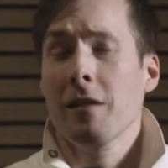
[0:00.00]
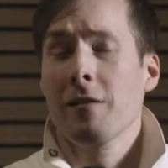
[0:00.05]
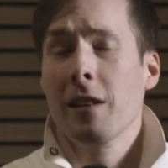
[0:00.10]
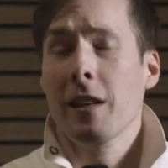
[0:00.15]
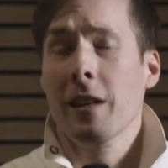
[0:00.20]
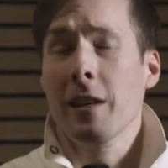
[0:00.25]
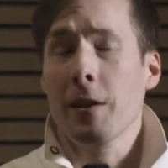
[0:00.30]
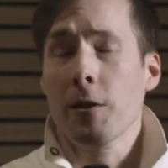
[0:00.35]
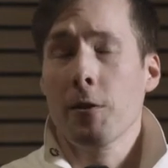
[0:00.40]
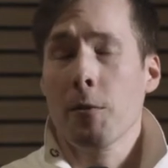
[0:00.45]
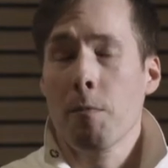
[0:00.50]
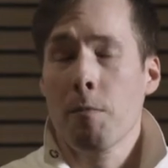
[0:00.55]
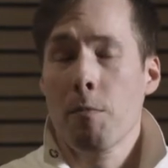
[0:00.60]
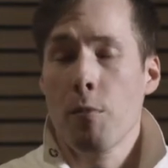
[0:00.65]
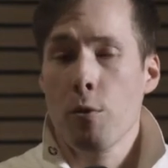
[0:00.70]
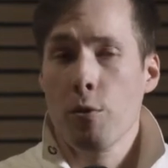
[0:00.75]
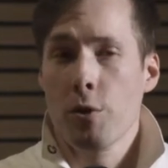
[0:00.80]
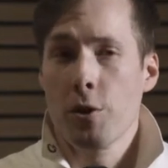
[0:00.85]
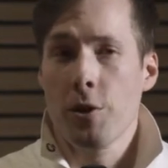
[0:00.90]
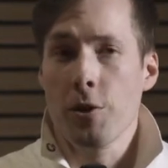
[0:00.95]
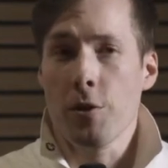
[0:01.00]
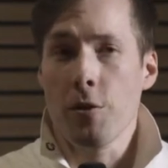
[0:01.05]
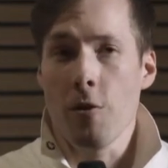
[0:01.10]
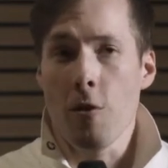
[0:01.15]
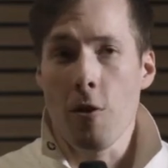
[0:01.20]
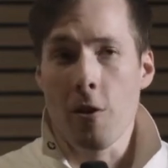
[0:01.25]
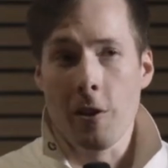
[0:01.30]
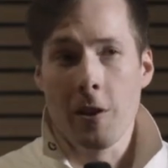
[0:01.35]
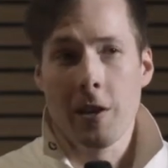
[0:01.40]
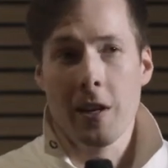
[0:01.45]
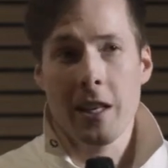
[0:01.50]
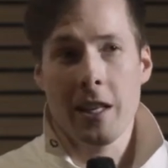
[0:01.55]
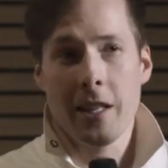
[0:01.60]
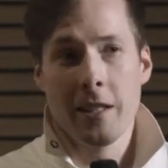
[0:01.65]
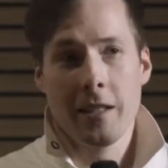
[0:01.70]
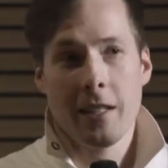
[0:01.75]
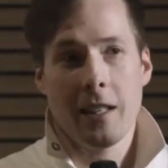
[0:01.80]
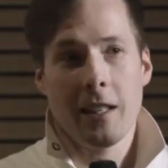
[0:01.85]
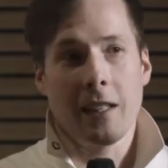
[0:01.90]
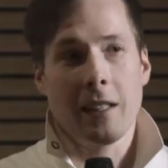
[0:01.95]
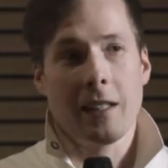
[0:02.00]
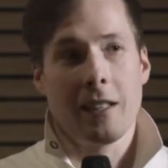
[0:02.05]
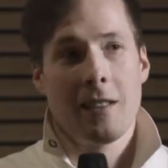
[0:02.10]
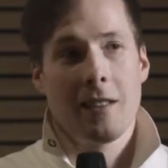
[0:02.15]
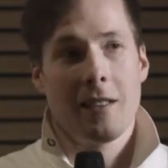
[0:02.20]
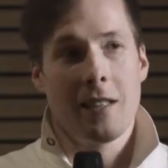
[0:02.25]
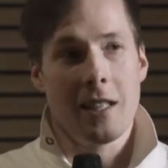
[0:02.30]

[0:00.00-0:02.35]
really need to push your detailed